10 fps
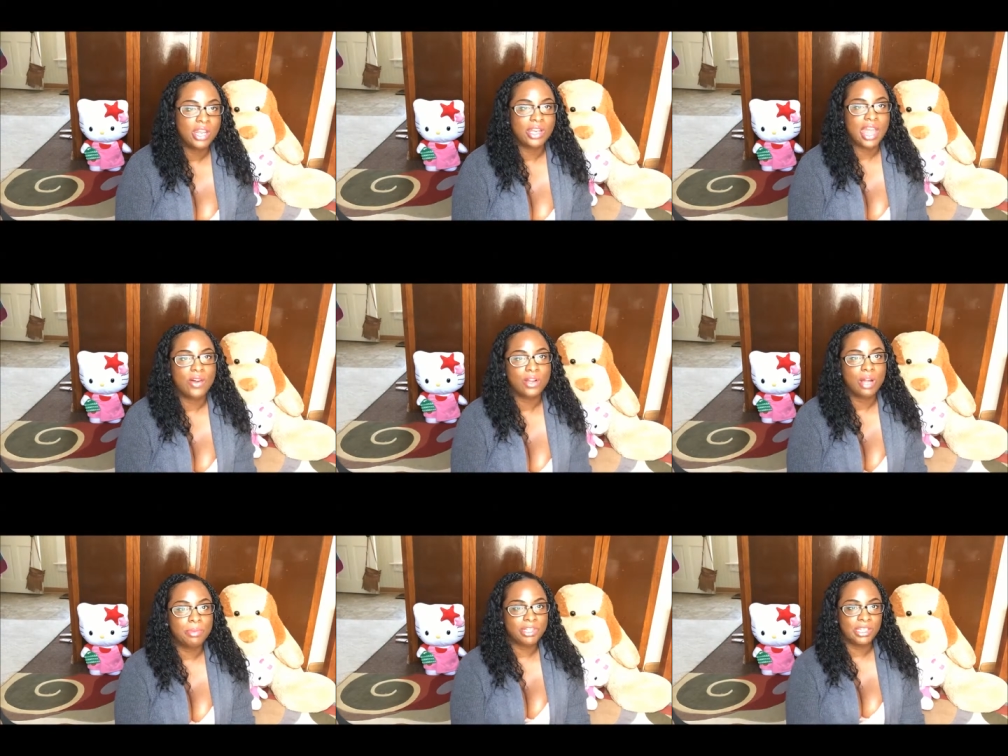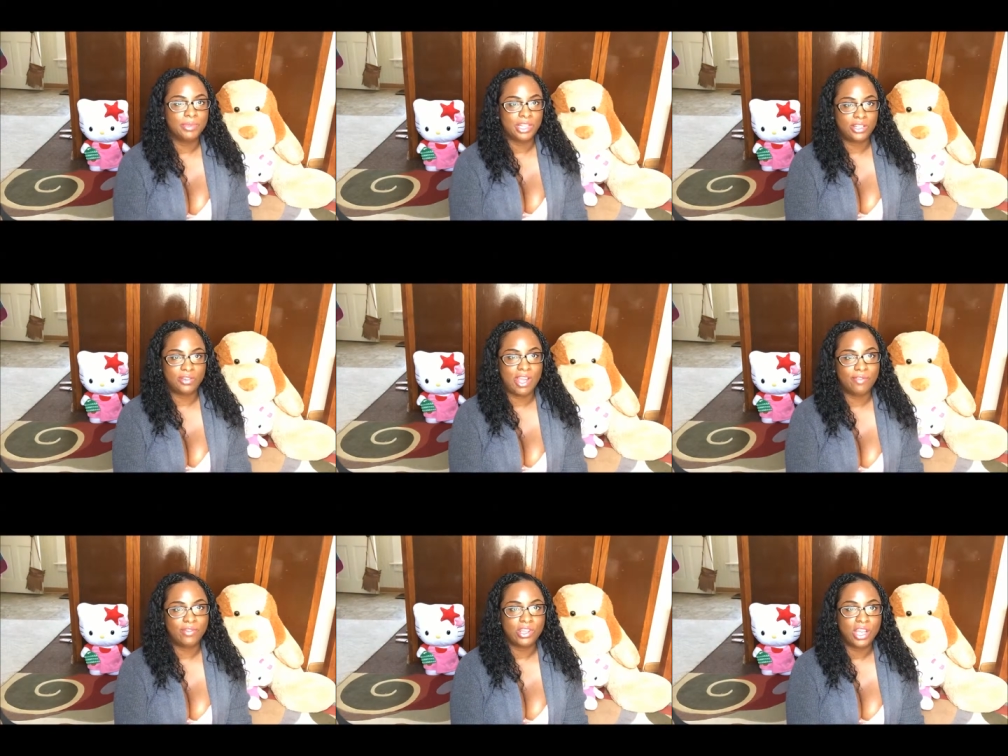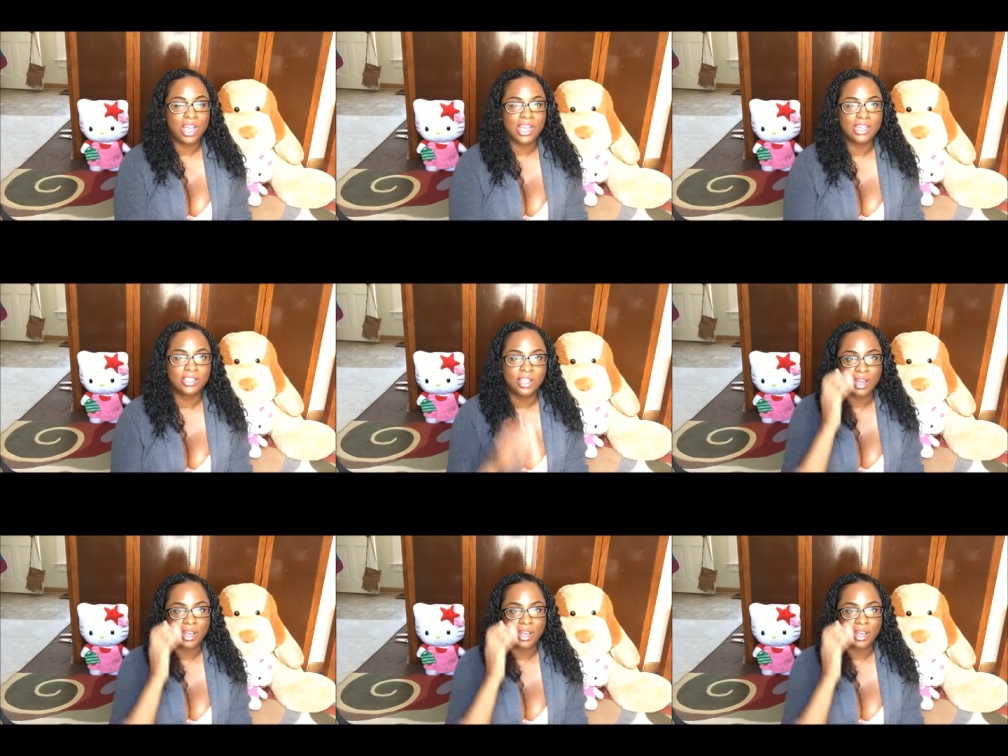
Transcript: Now, a couple of tips I do have for you guys.